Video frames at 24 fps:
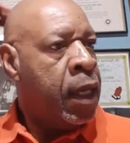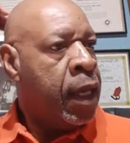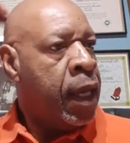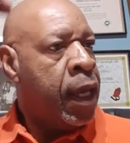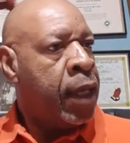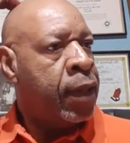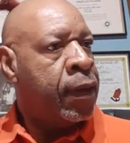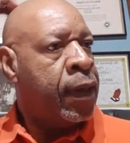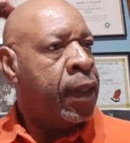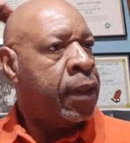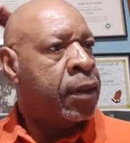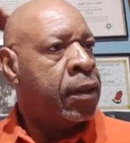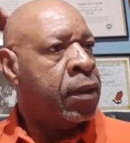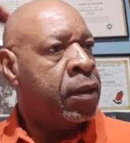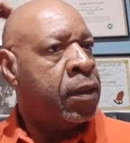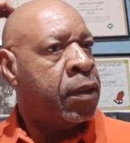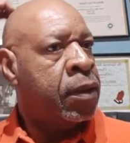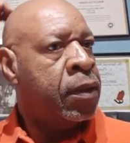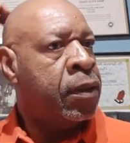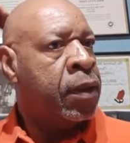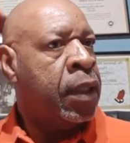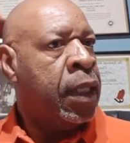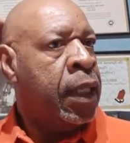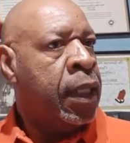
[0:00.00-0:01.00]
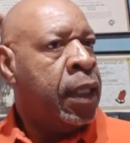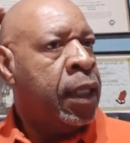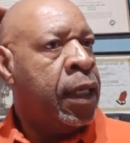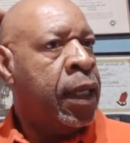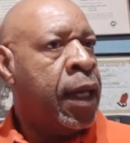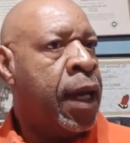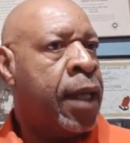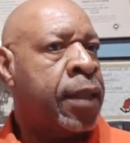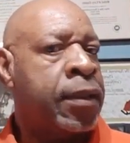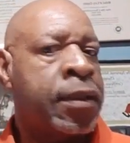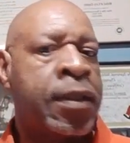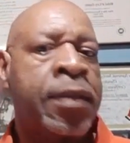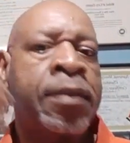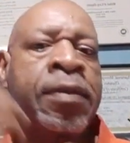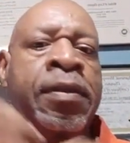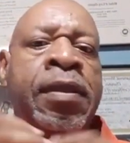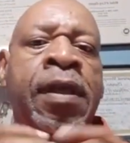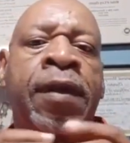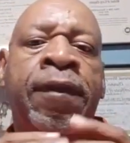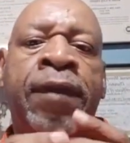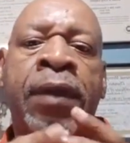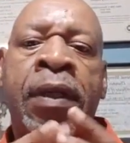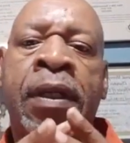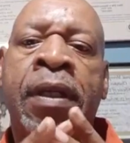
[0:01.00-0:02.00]
How do I have to do some
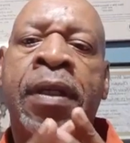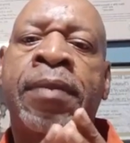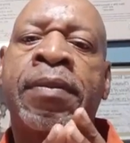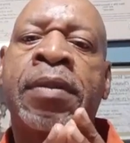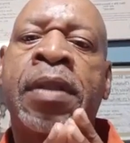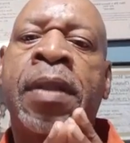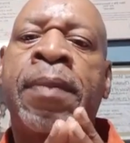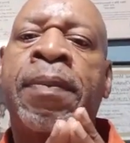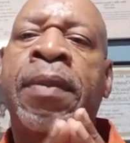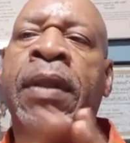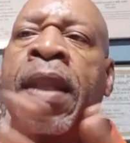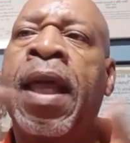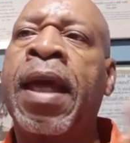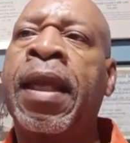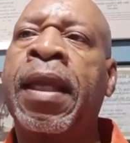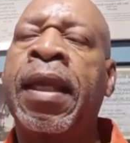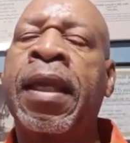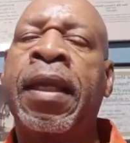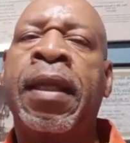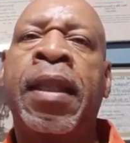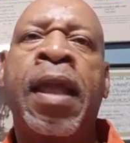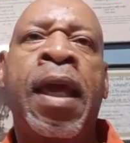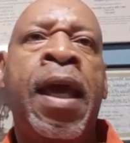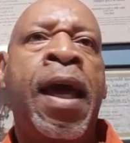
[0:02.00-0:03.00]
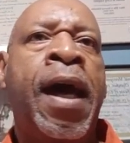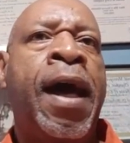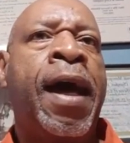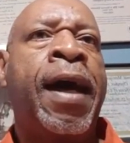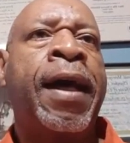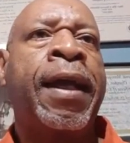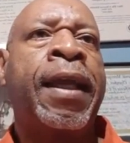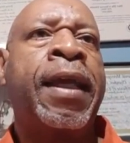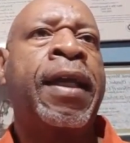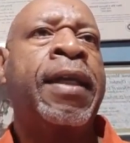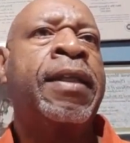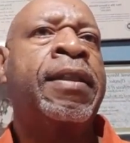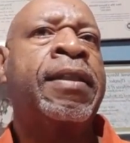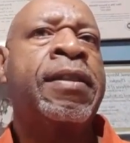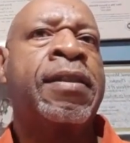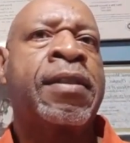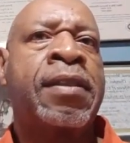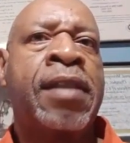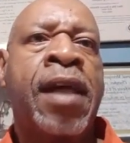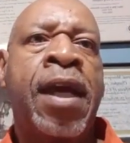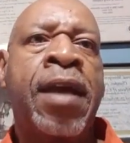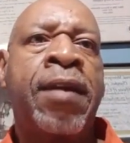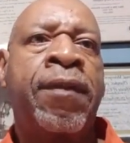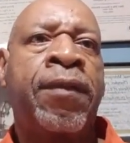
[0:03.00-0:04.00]
stuff that comes up and I can't
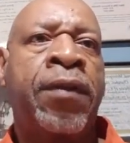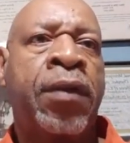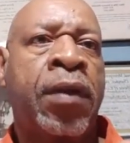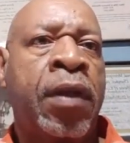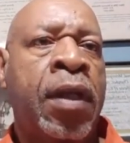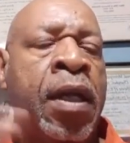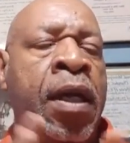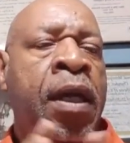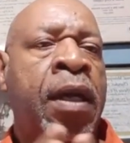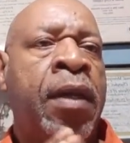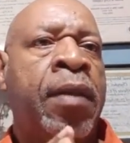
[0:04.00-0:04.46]
decipher?